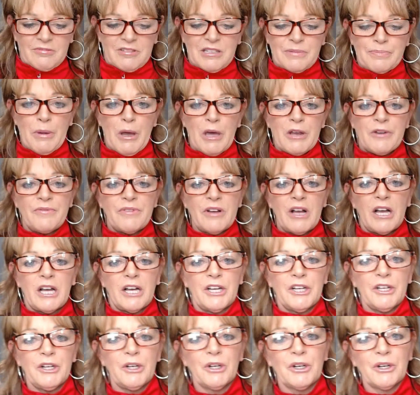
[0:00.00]

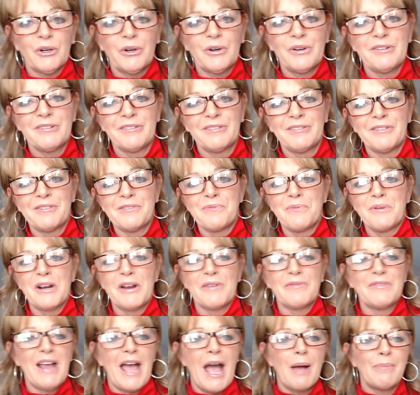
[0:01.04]
Spotify or
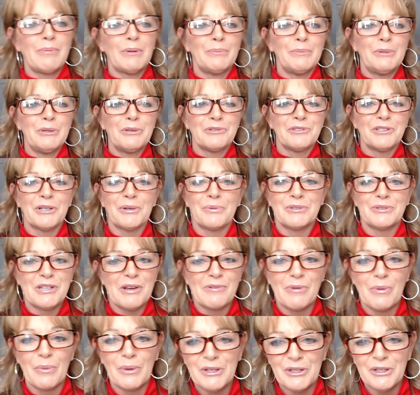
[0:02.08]
whatever, Apple Music,
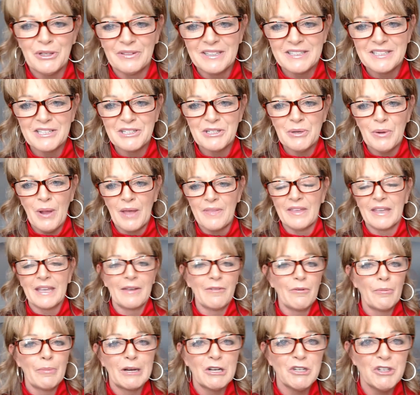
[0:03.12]
whichever one you listen to? I think
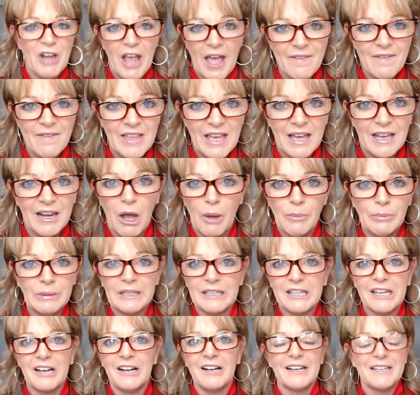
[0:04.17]
everybody should have that, humble
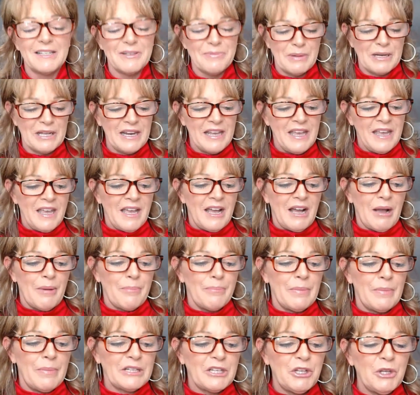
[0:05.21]
and kind. But
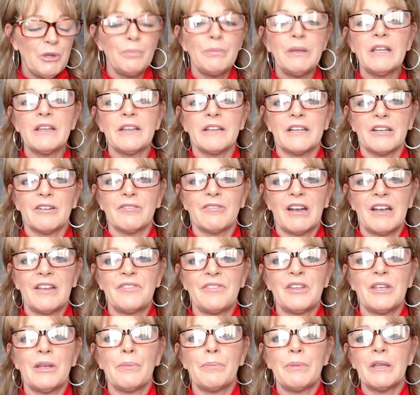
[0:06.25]
humility,
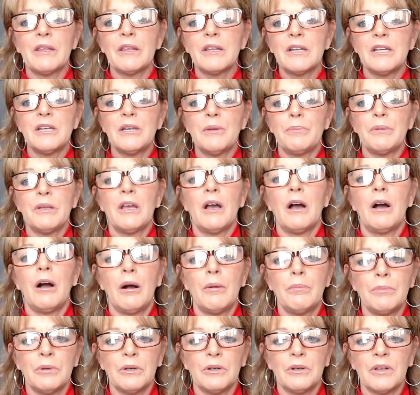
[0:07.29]
right? The ability to be
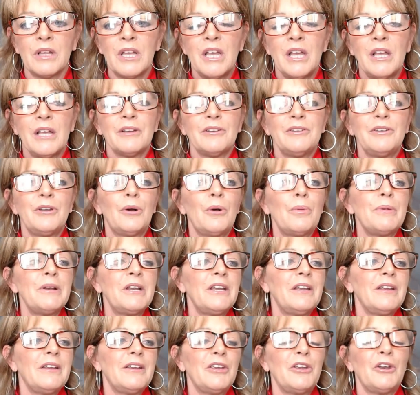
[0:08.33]
humble.
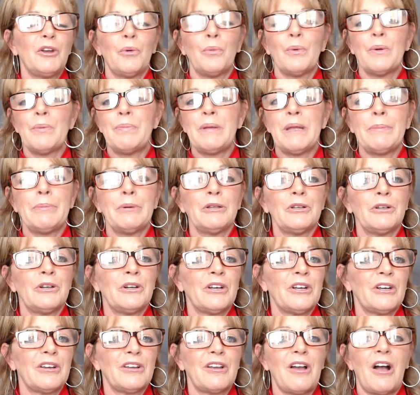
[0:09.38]
Nobody, you know, when people
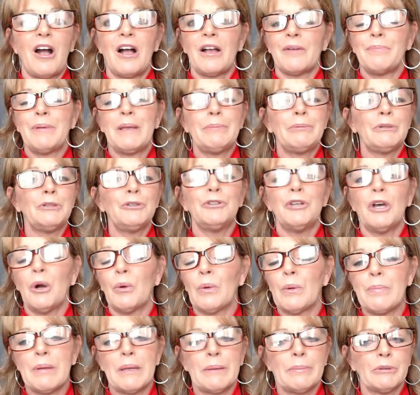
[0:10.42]
are people
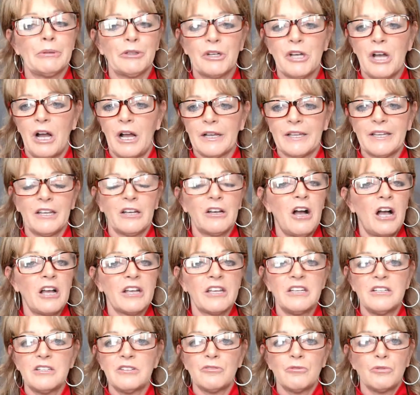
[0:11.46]
know when people are cocky, and
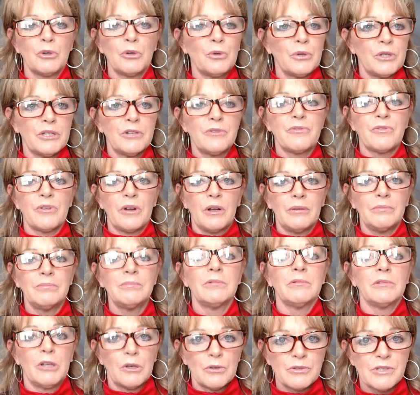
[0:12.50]
cocky is rooted
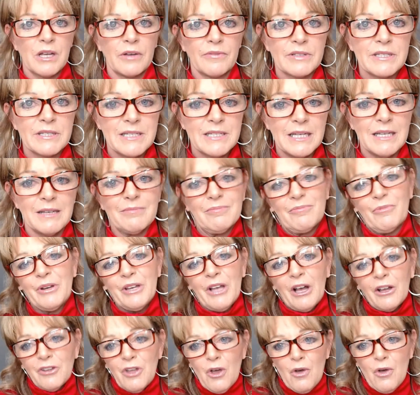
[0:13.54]
from low self-esteem.
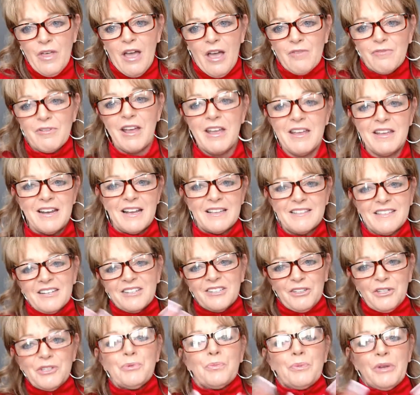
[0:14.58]
We all know that, right? As
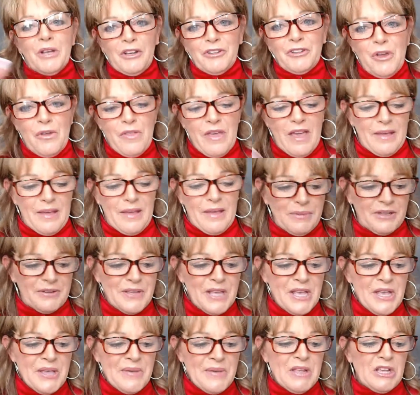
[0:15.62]
adults, we all know that.
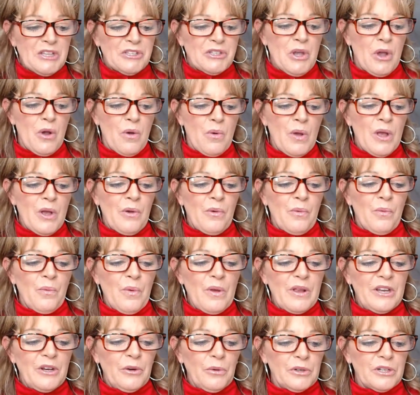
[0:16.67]
But so
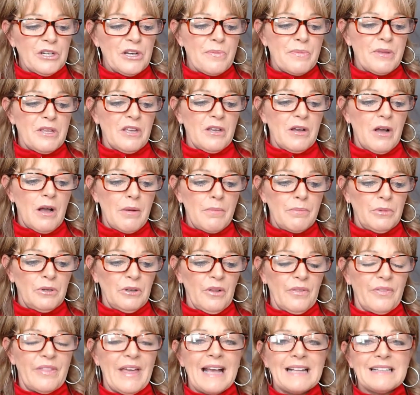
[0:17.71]
in order to be
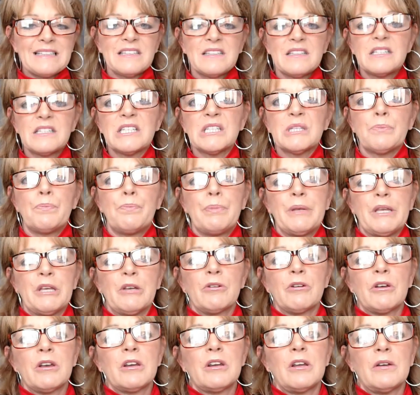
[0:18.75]
humble, that's the
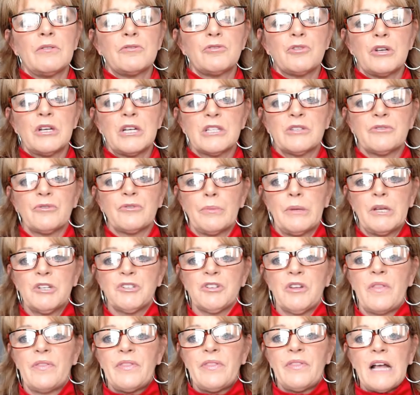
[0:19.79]
spirit of
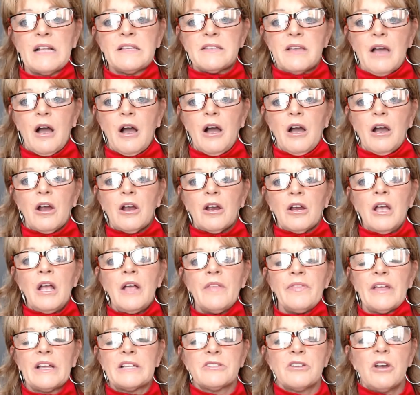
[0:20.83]
transformation. That's our
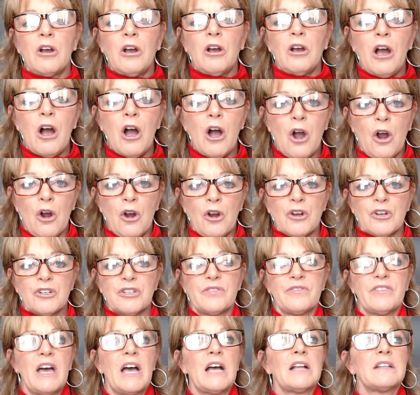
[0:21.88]

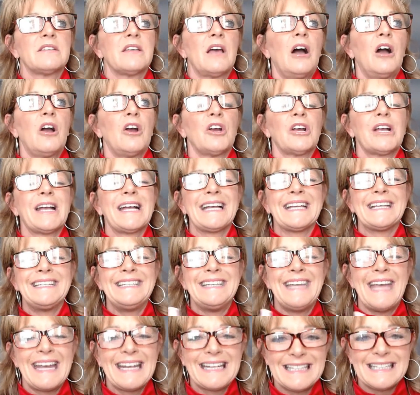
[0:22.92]
heart. That's our
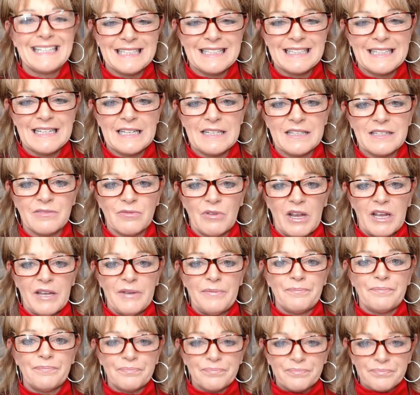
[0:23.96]
connectedness,
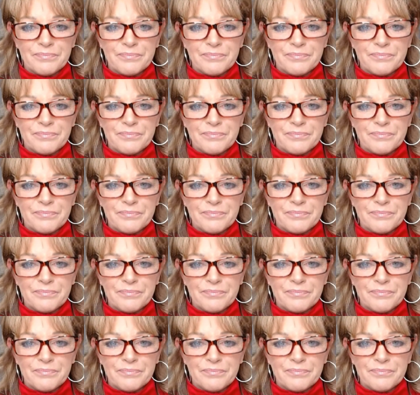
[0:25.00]
right?